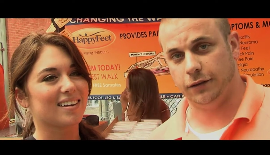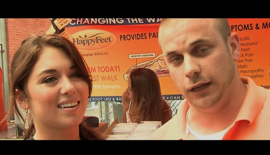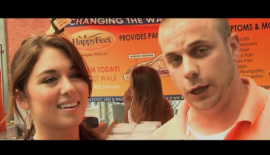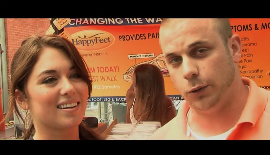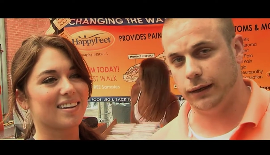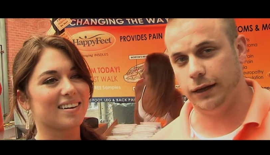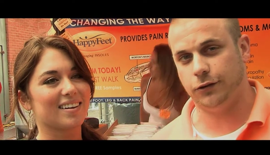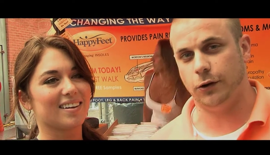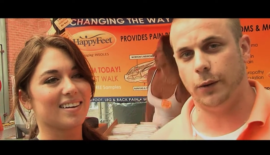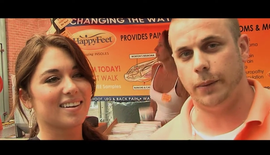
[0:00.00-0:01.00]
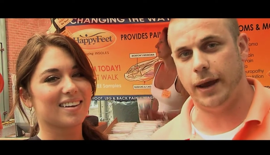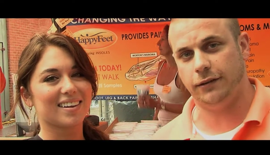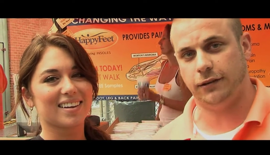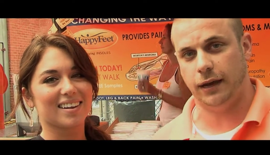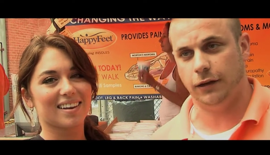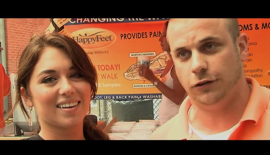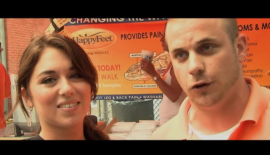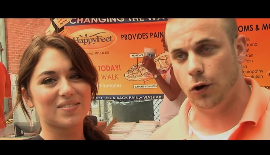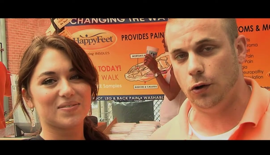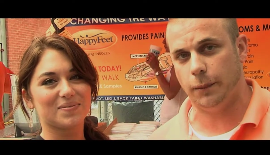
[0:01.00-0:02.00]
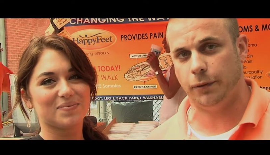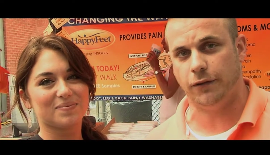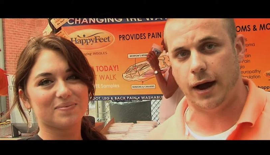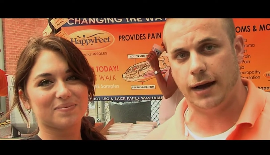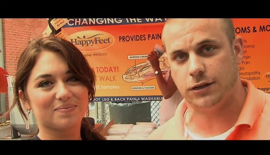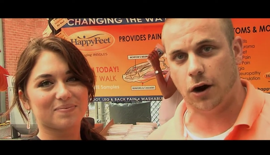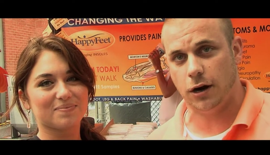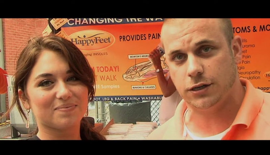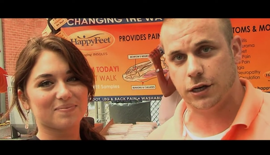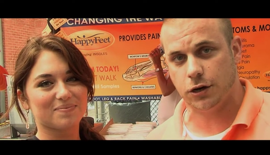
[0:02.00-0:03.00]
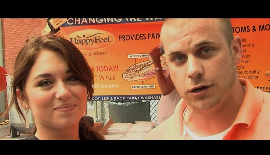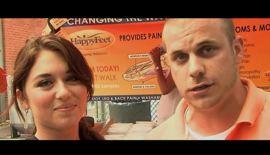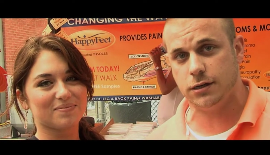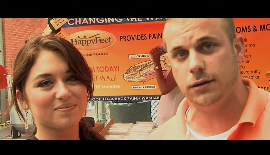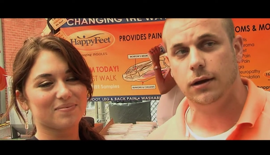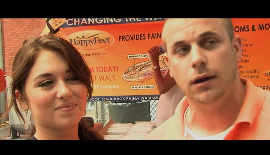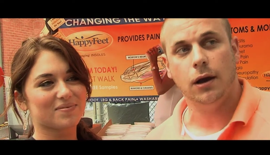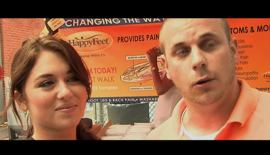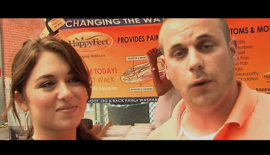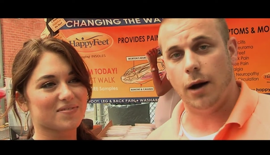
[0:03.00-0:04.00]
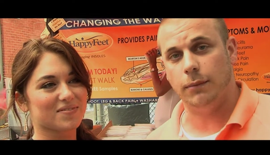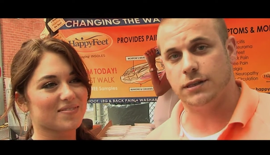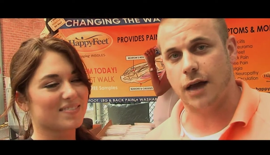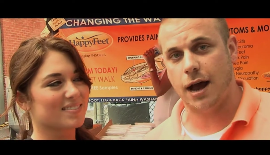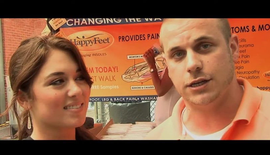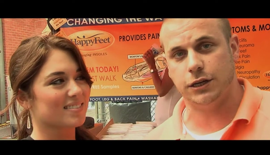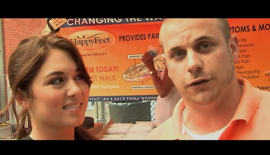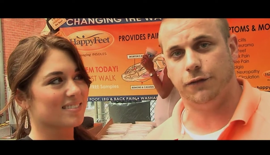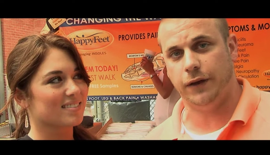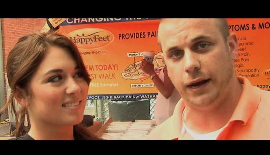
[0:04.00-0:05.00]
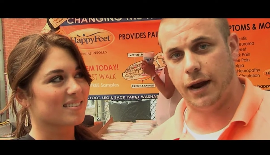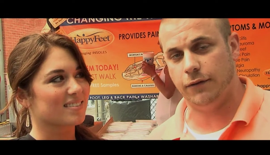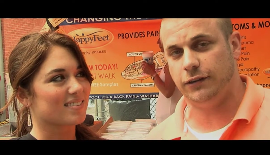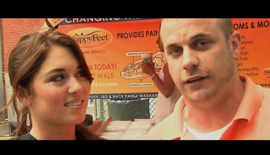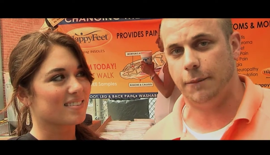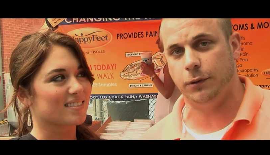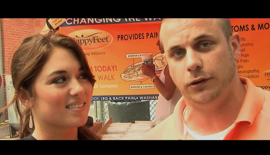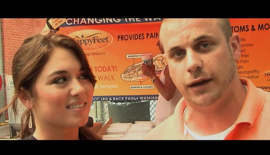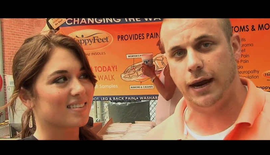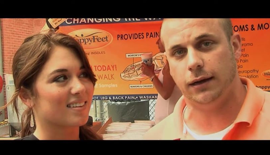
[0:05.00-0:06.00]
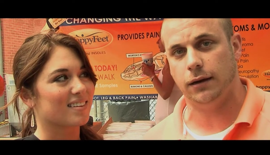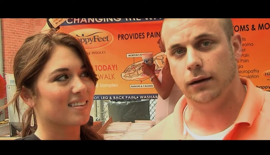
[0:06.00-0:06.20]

Speaker 1: It's a liquid glycerin-based insole. It provides arch and cushion while massaging your feet every step you take.